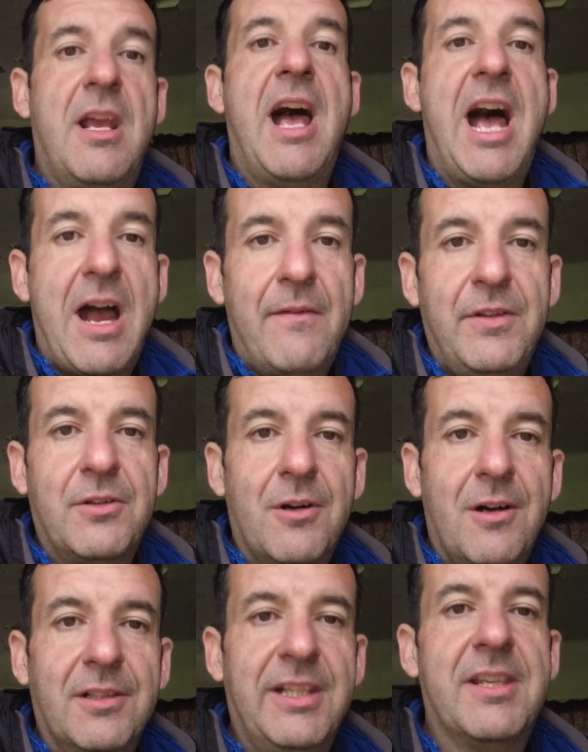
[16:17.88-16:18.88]
Have you
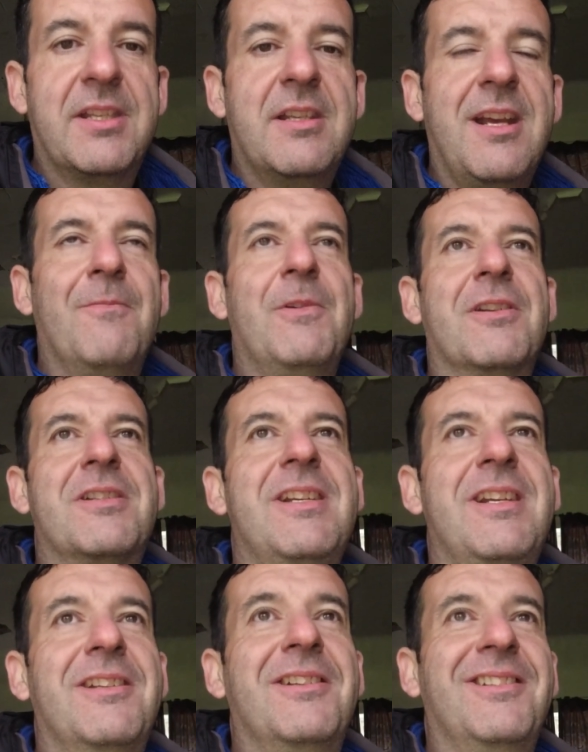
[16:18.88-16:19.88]
got a lease? And we're
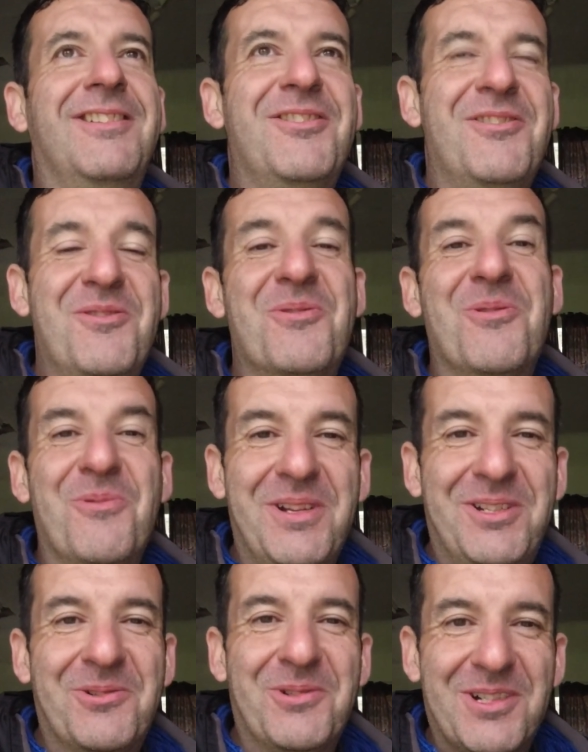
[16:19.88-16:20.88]
saying, no, we
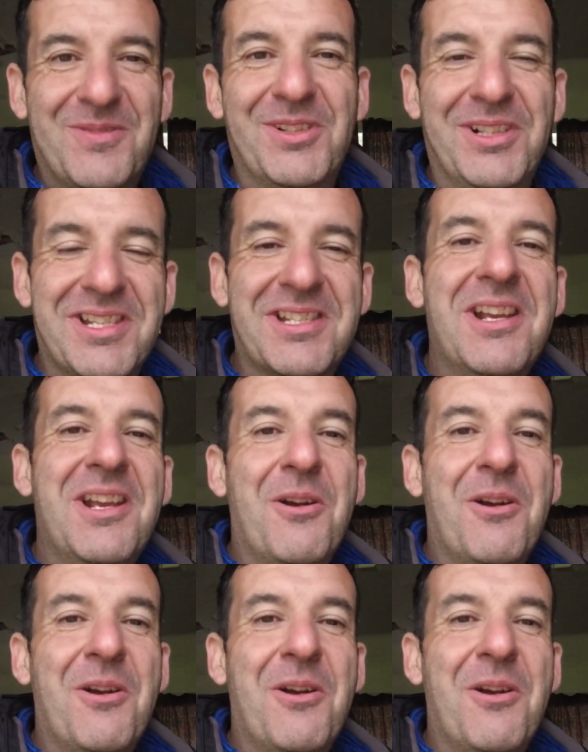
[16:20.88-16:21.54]
don't have a lease.